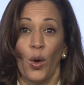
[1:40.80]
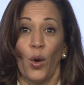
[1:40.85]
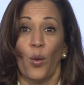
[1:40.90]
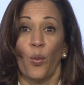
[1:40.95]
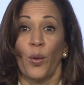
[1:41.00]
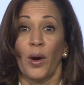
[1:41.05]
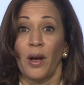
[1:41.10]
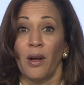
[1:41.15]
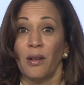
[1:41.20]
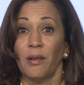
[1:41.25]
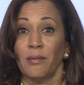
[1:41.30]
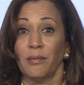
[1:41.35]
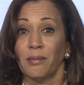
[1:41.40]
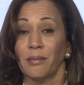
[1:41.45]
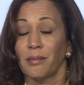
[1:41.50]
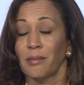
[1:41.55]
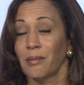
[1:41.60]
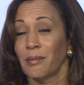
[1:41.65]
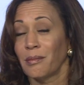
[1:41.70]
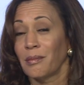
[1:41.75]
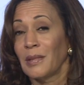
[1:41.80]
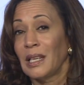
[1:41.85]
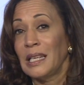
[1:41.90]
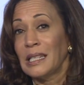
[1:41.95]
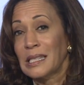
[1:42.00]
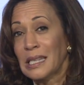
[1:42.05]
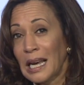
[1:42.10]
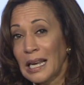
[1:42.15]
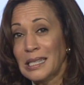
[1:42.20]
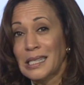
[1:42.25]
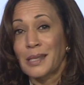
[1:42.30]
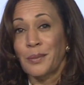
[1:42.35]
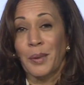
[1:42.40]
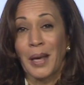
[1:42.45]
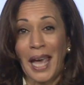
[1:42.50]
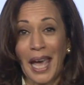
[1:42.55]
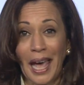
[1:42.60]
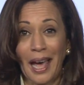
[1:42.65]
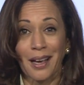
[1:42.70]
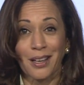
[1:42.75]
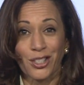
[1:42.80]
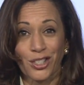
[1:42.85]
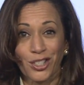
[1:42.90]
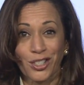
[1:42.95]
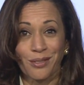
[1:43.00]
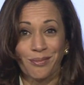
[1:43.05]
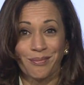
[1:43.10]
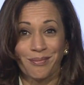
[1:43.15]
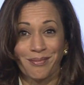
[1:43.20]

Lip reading: Well, he's got some cash,